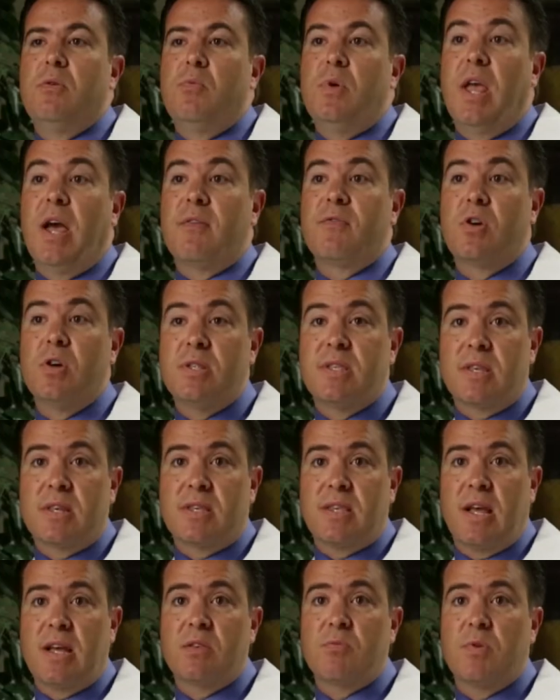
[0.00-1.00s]
We have good
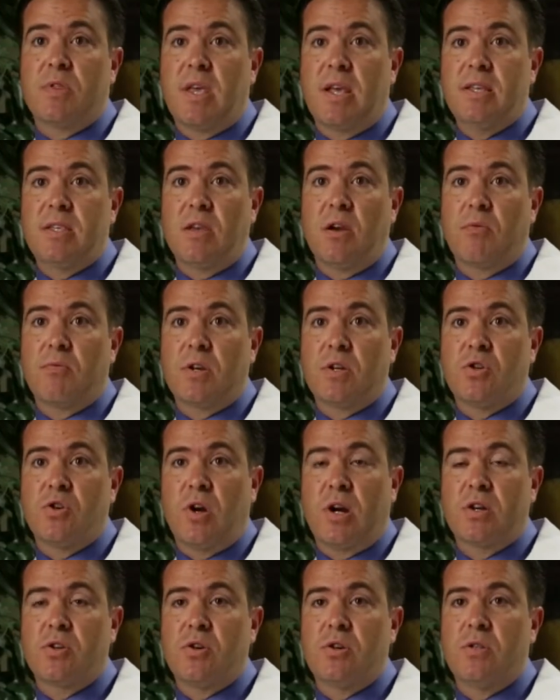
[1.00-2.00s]
success with ACL
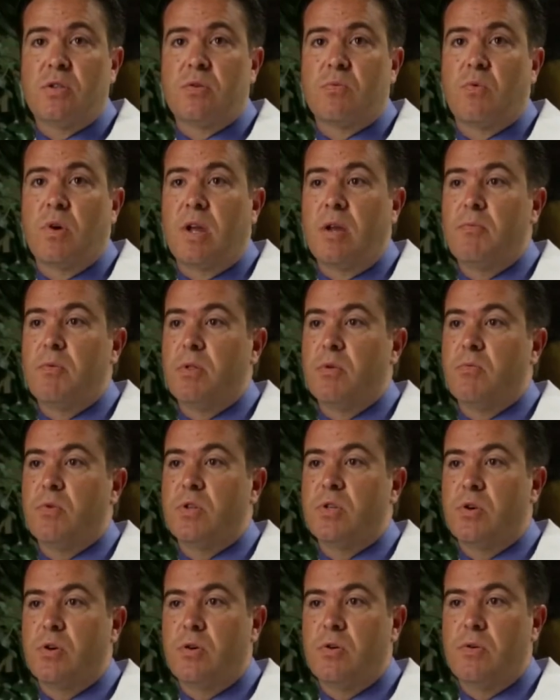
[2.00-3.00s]
reconstructions. We're able to
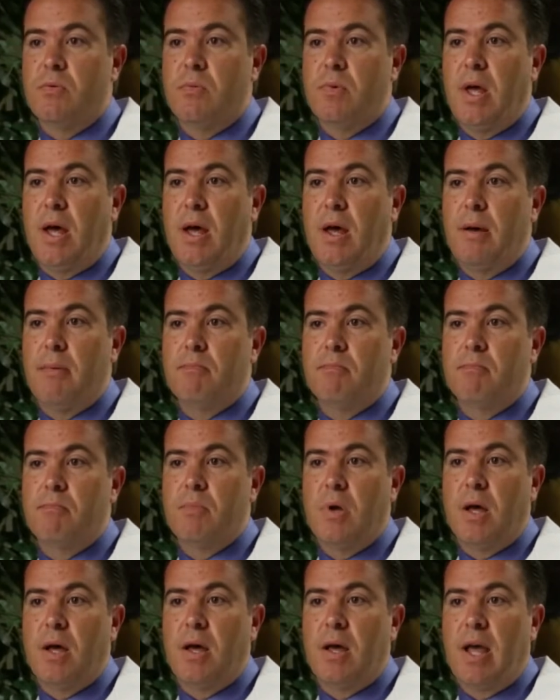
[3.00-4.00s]
return
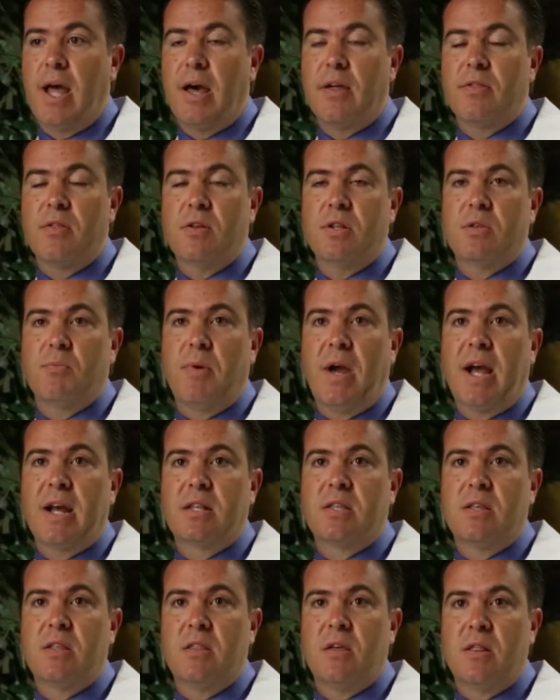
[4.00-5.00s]
athletes
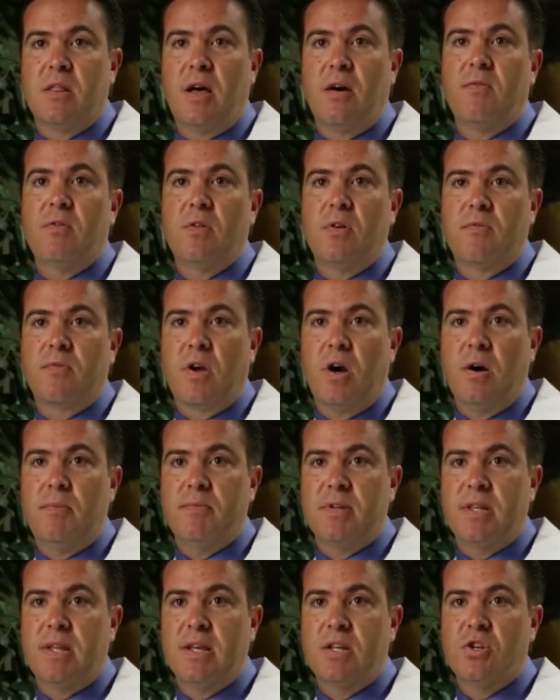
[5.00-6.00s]
back to the level of
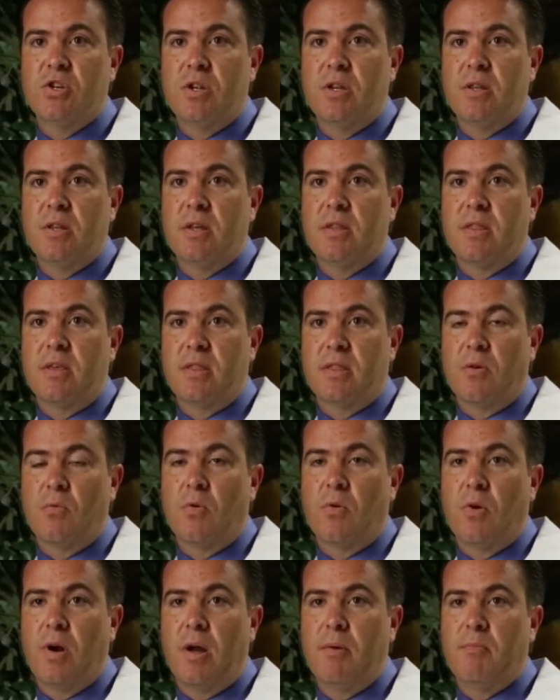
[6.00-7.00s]
competition that they
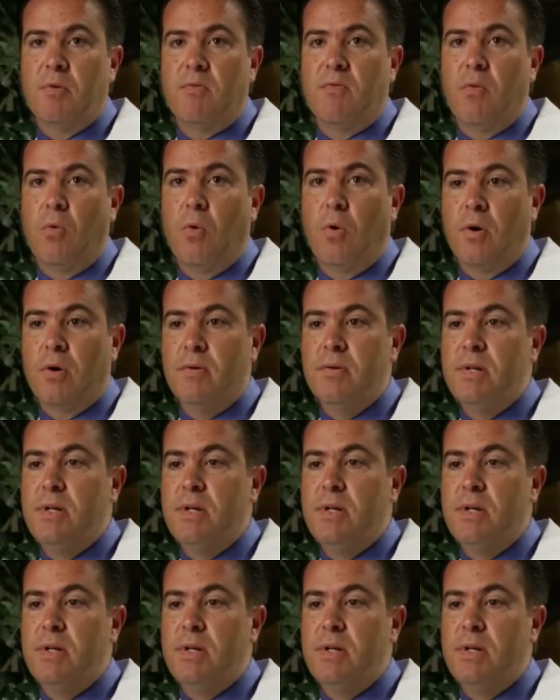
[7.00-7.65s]
were at before.